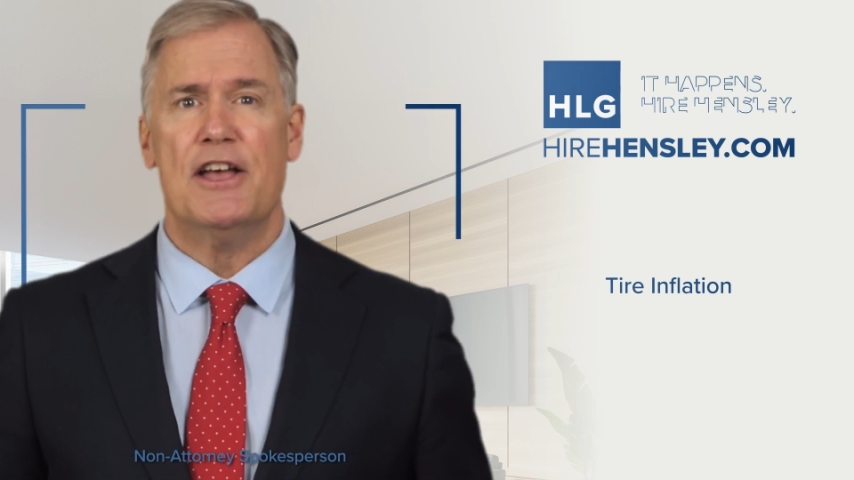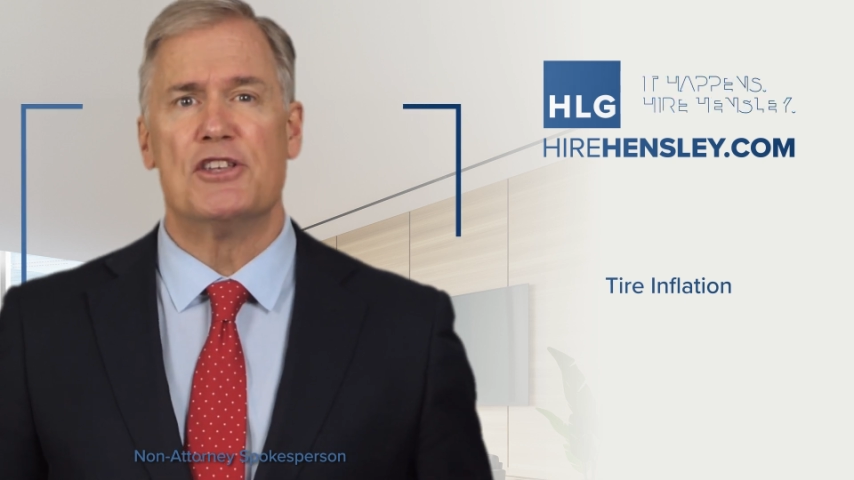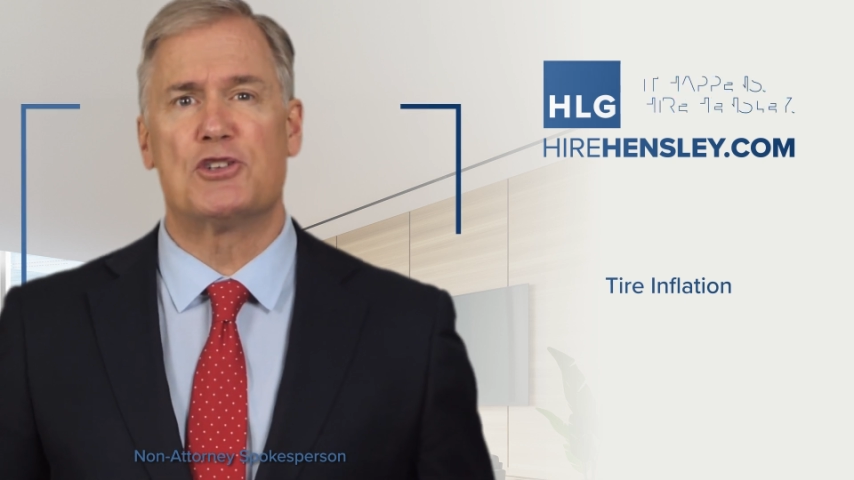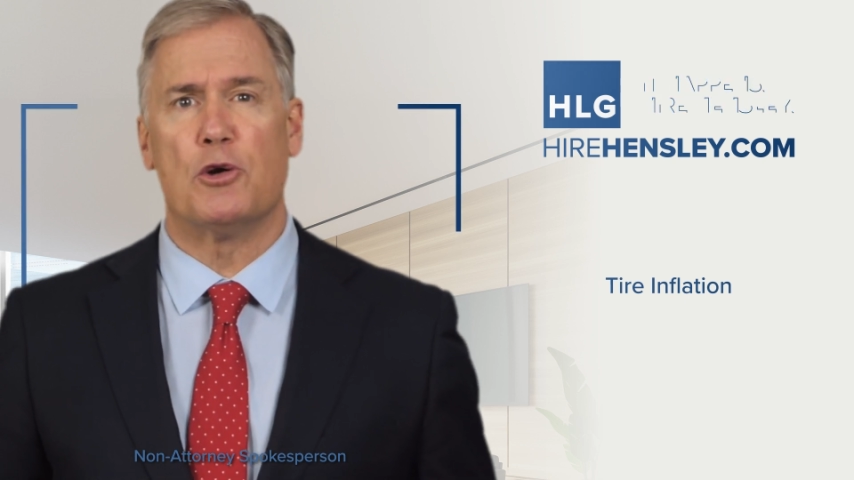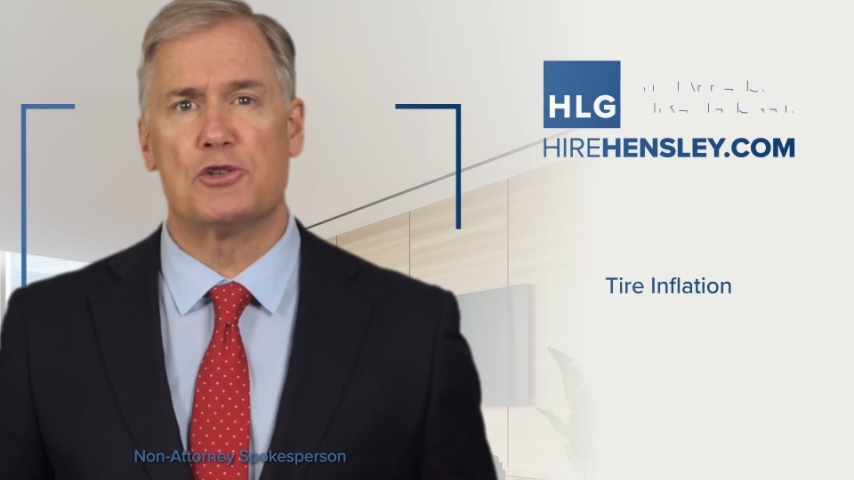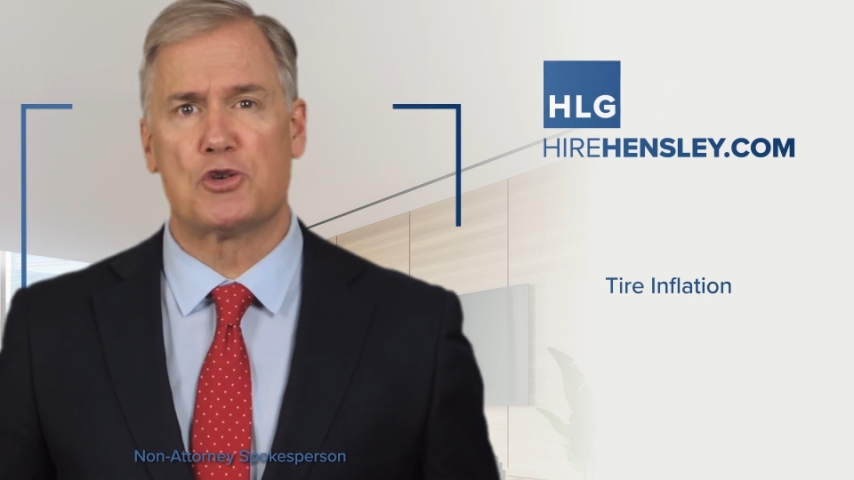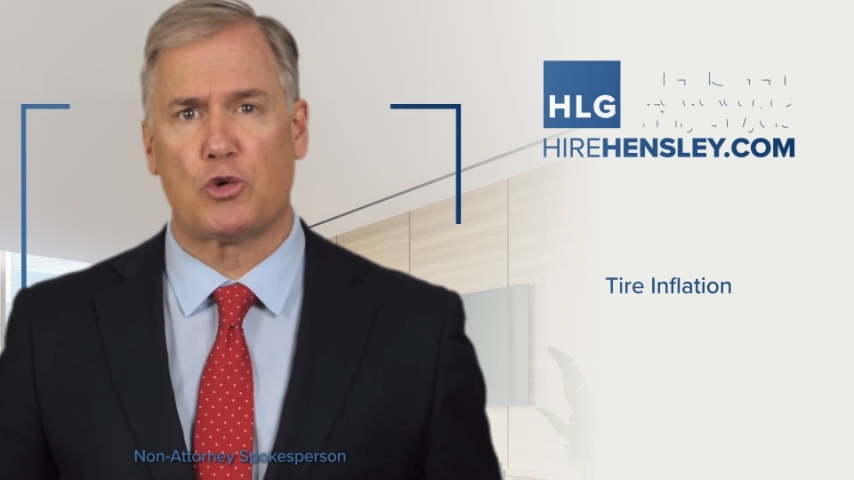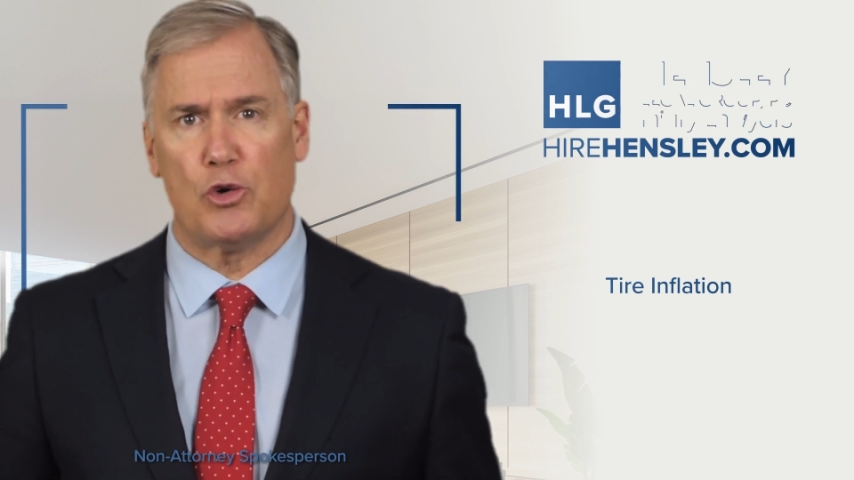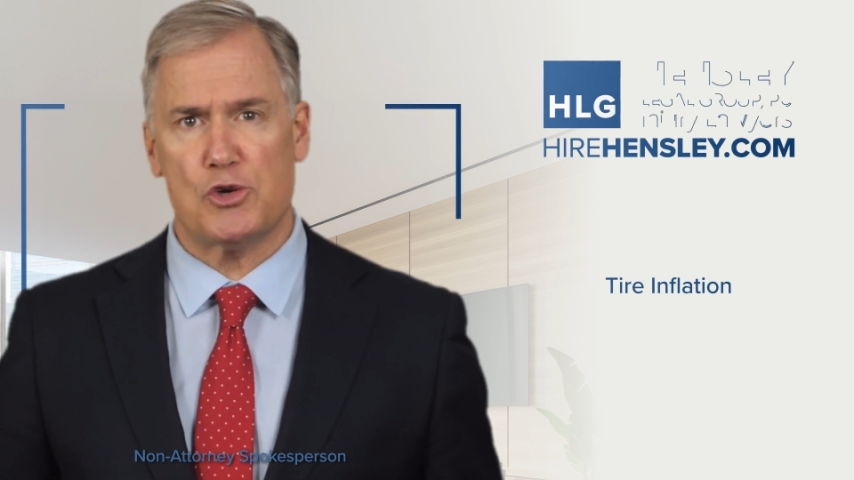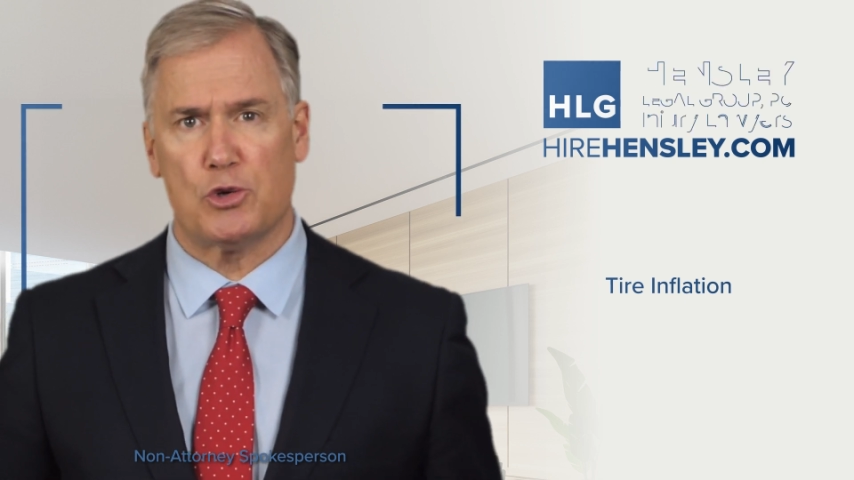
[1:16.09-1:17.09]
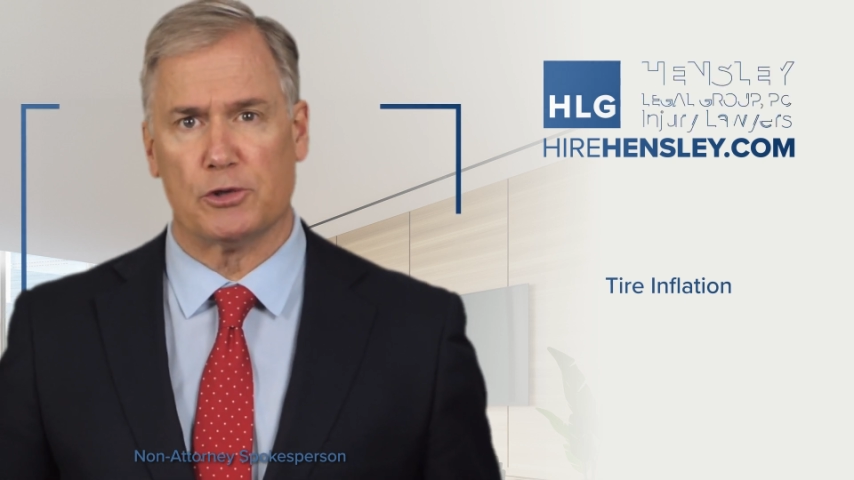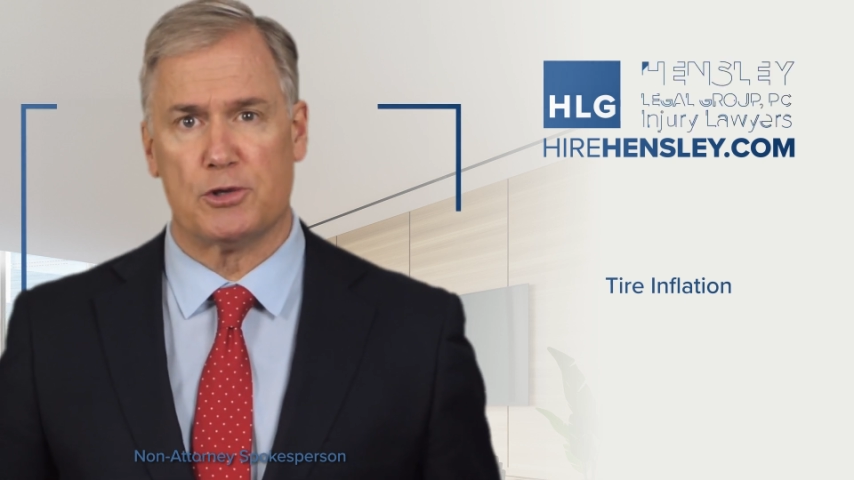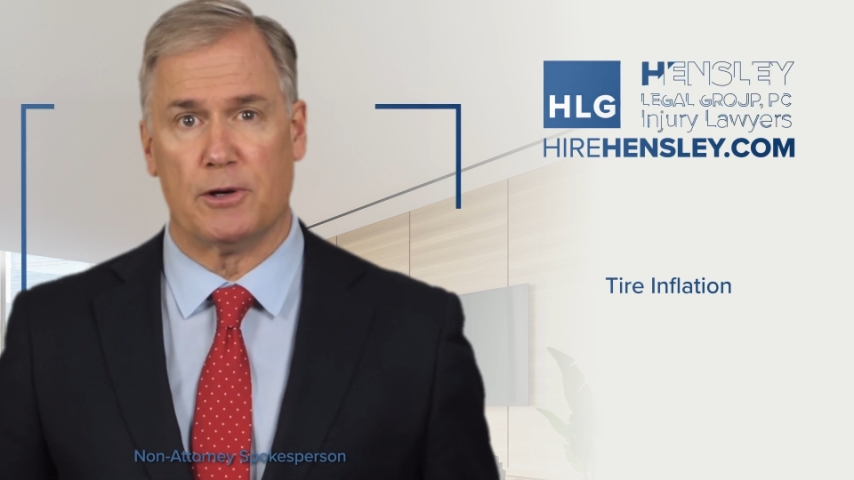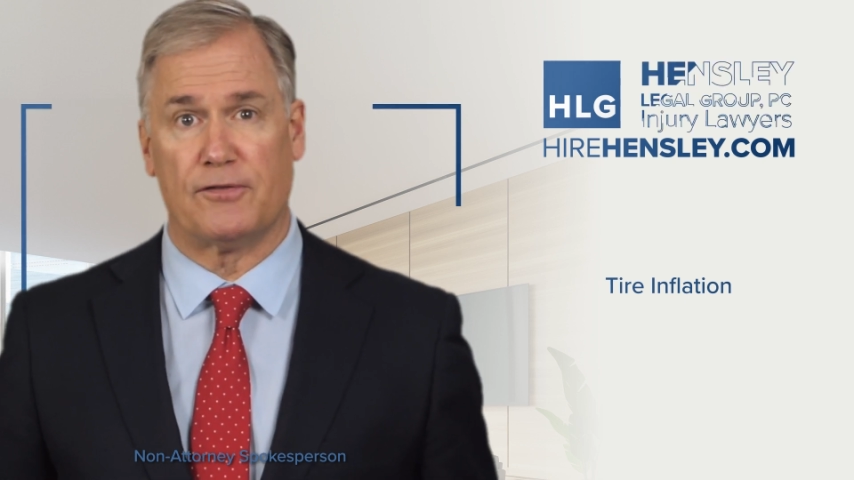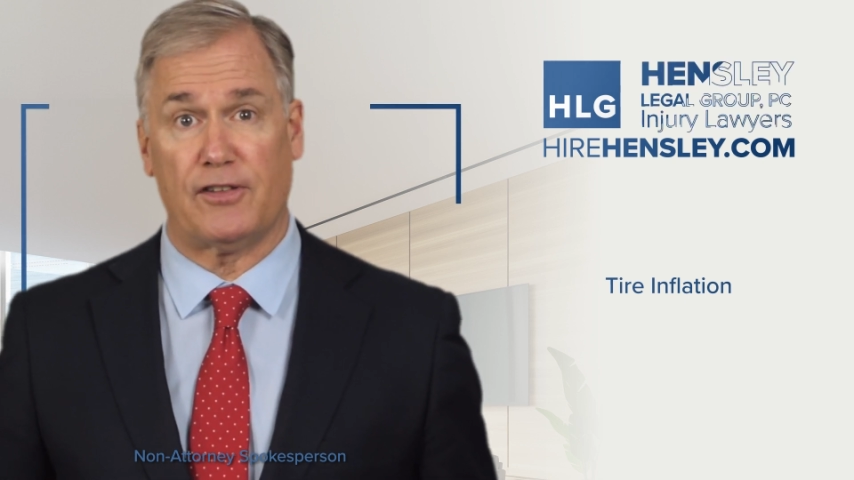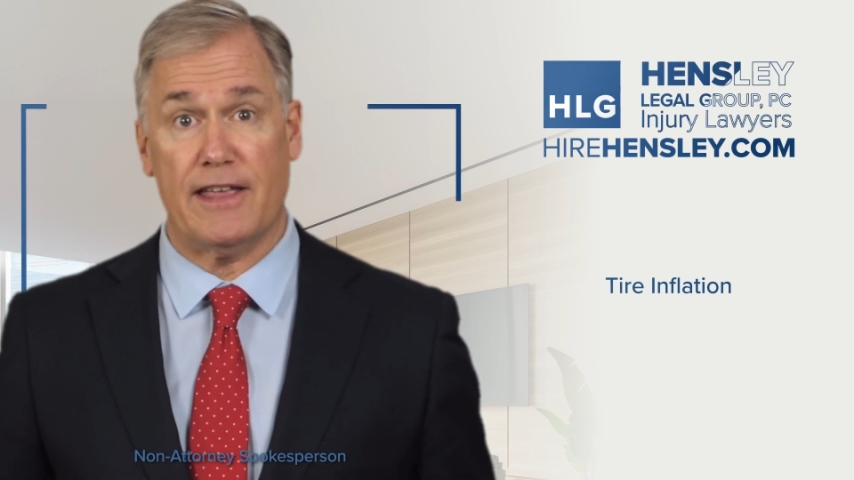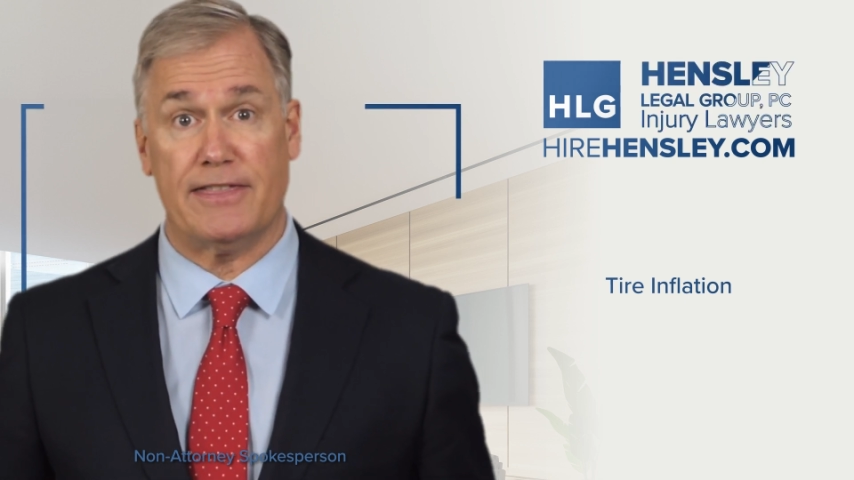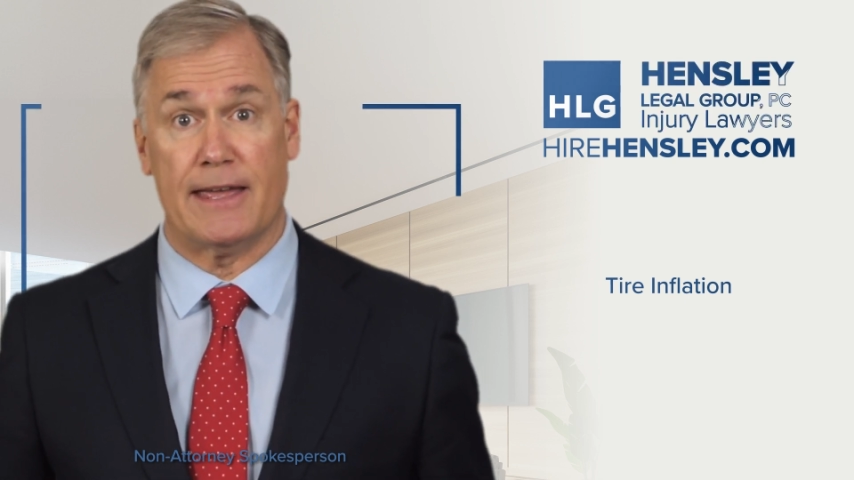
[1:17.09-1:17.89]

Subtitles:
so it's crucial to inflate